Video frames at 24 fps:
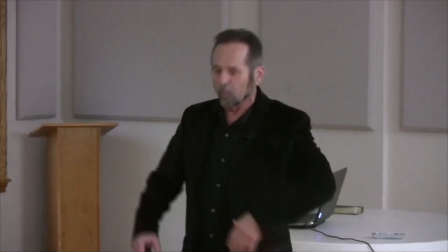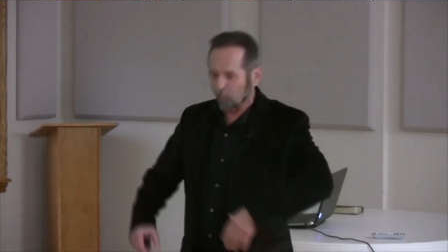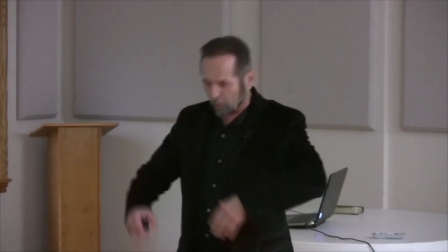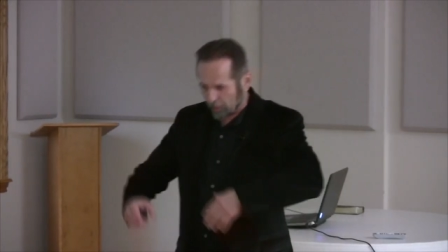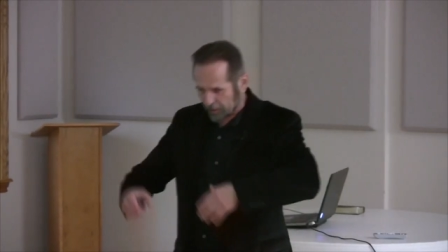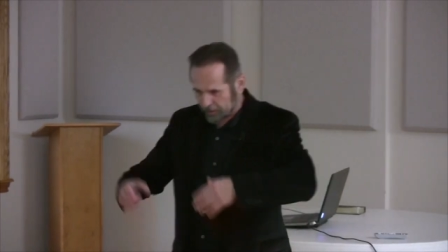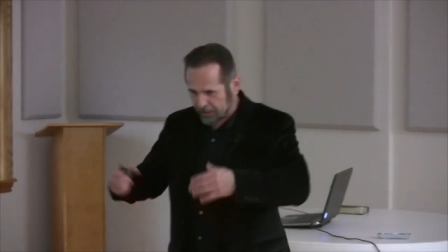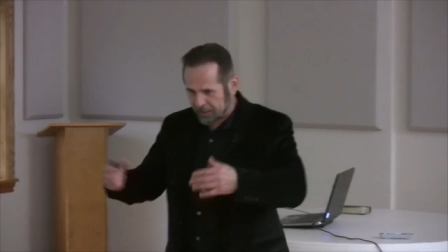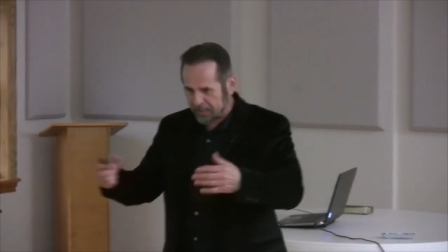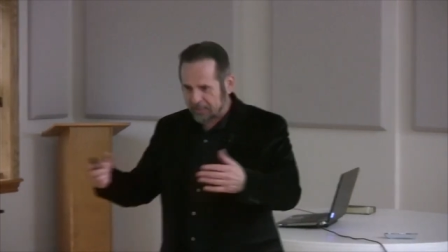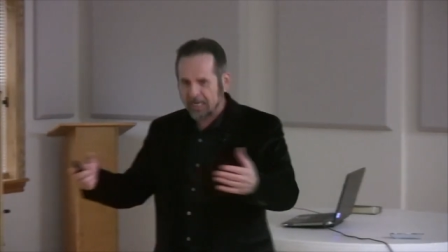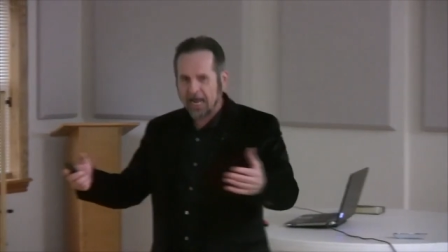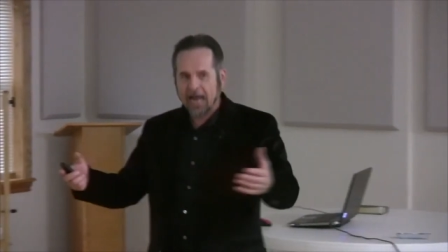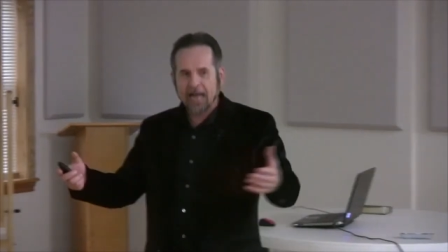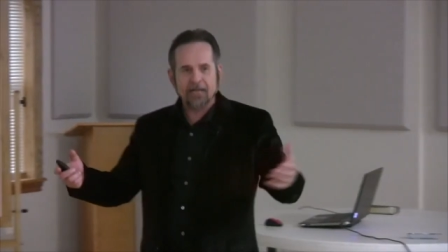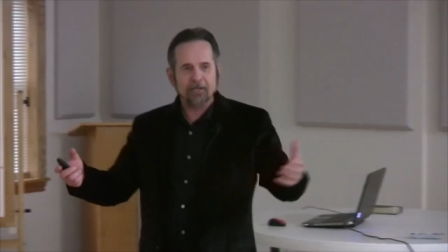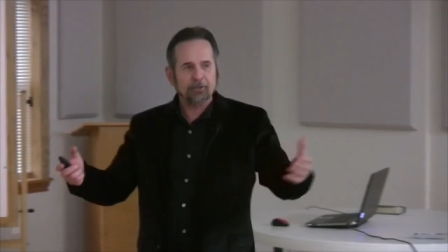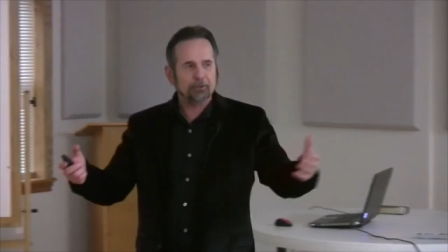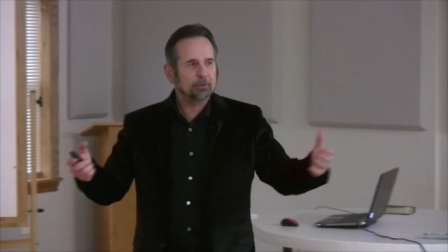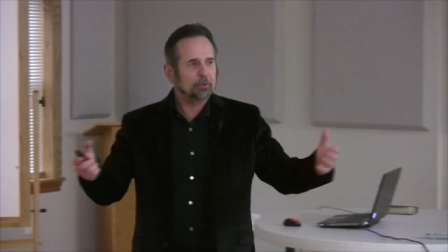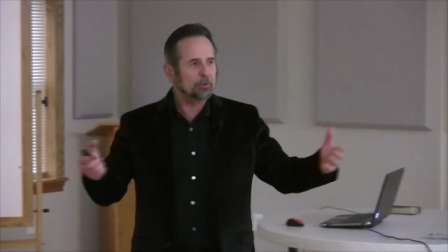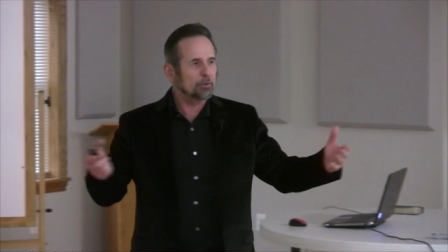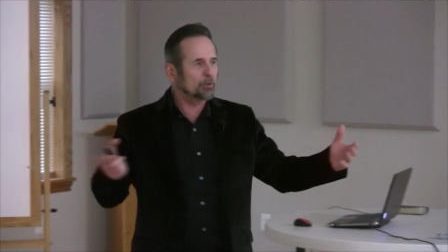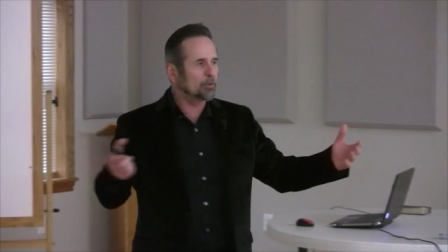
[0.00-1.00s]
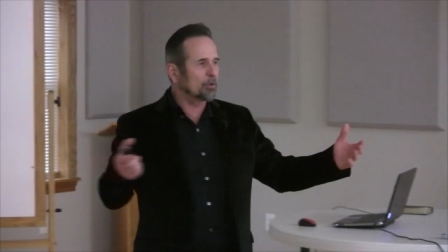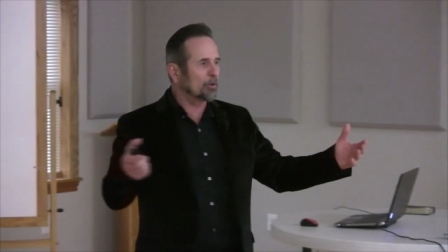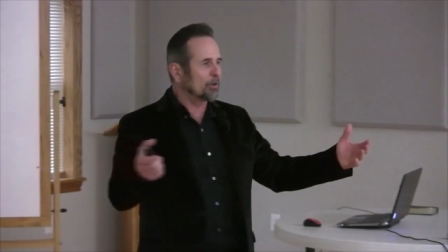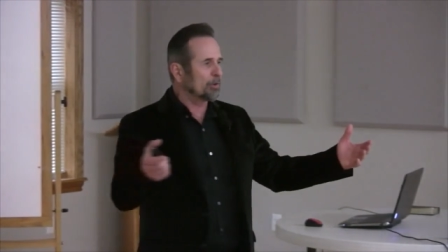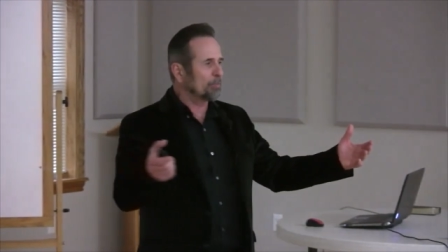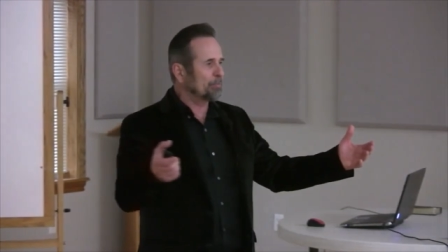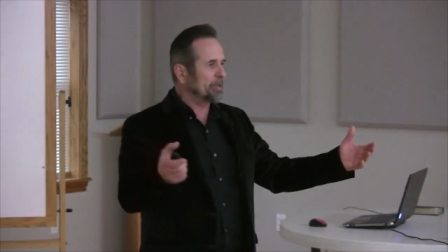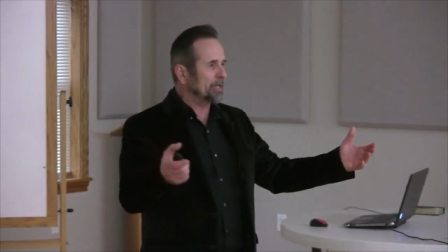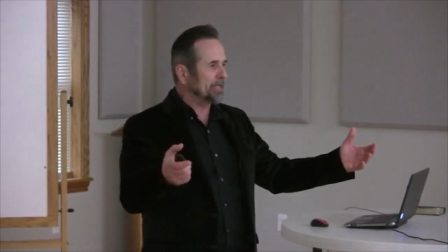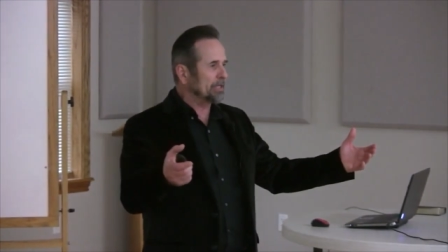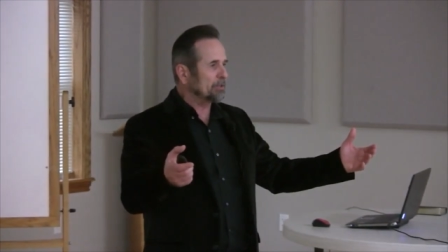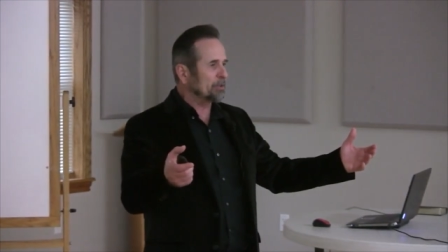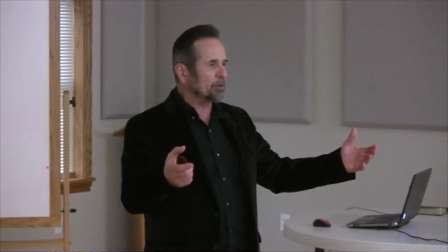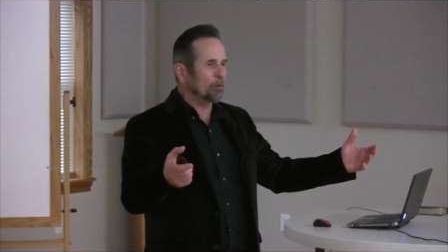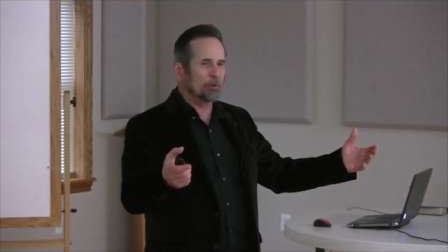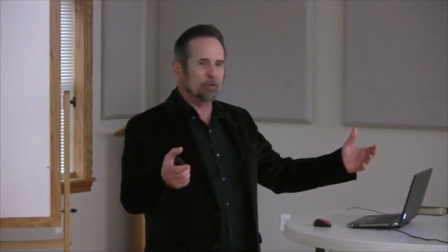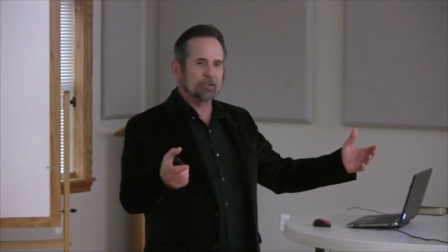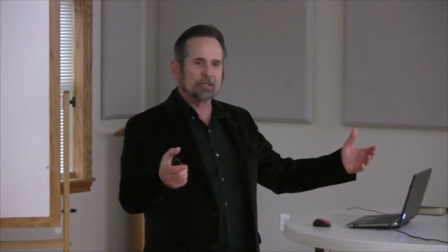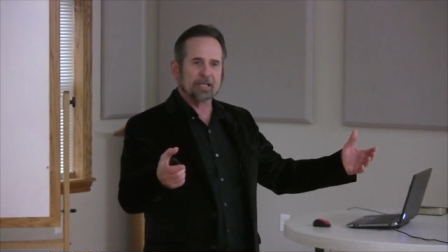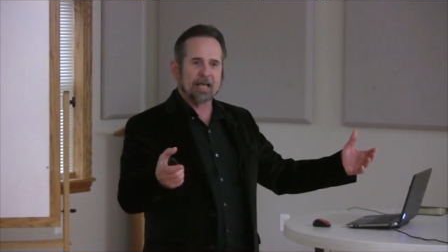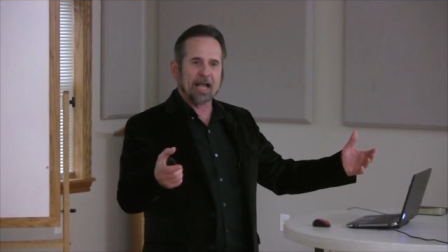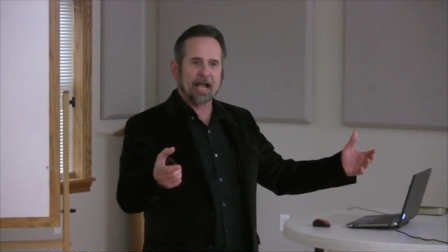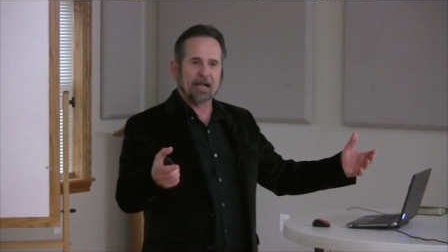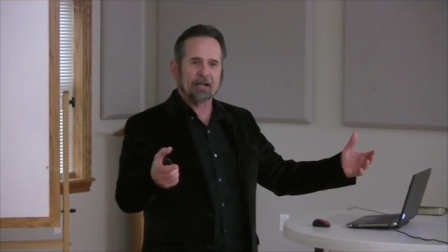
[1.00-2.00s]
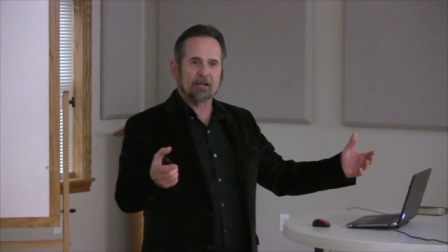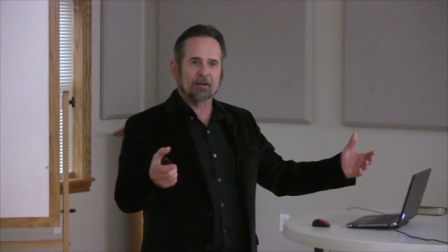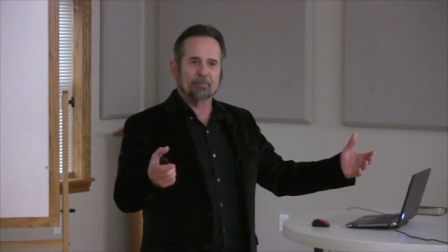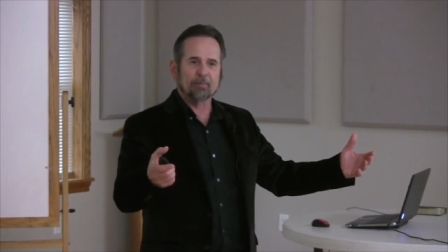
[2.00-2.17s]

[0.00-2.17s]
What's his attitude going to be towards that